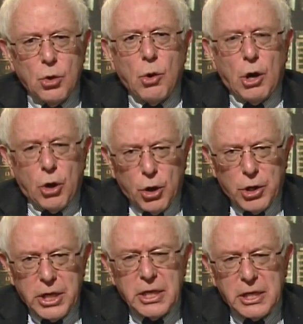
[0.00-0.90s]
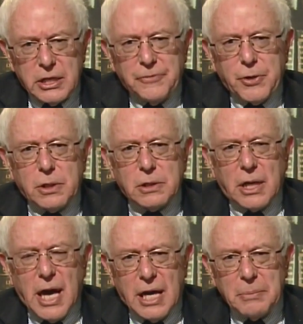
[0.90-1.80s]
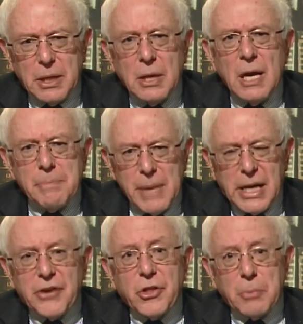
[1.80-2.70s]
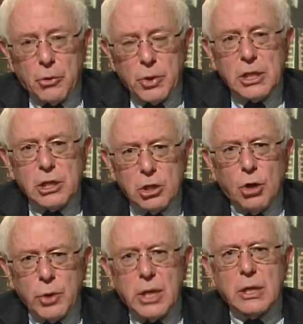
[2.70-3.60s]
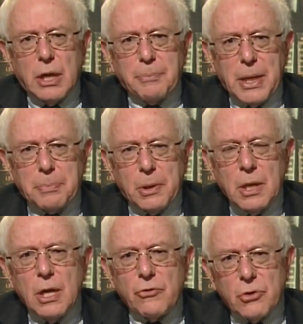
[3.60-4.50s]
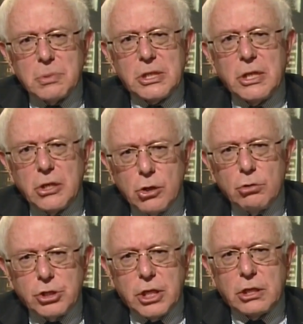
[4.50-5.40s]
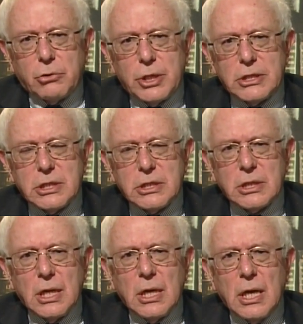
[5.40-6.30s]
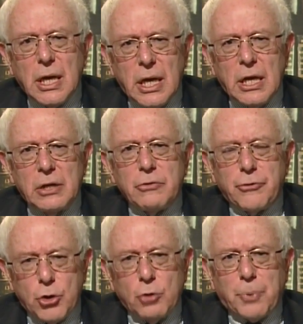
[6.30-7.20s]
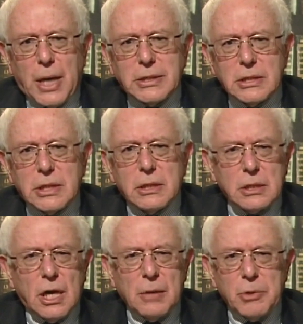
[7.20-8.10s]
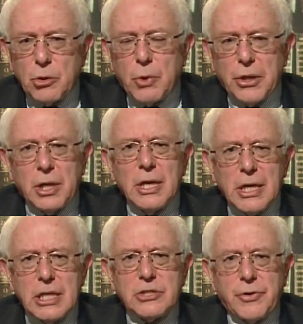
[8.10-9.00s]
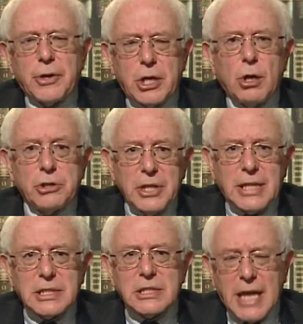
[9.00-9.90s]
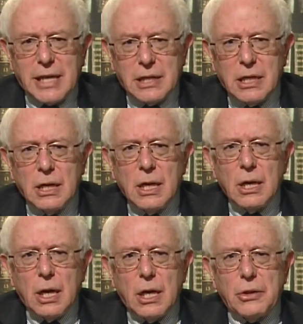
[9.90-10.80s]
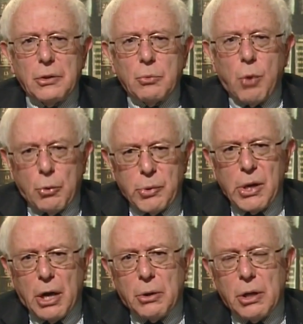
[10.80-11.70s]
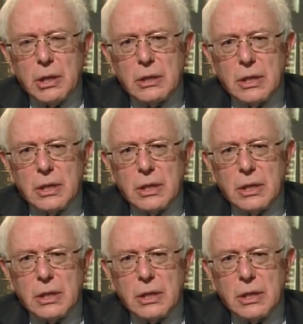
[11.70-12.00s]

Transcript: who are hurting in a difficult economy. Many of them are really low-income people from seeing huge increases in fuel prices at a time when the weather is very cold. And that's exactly what we are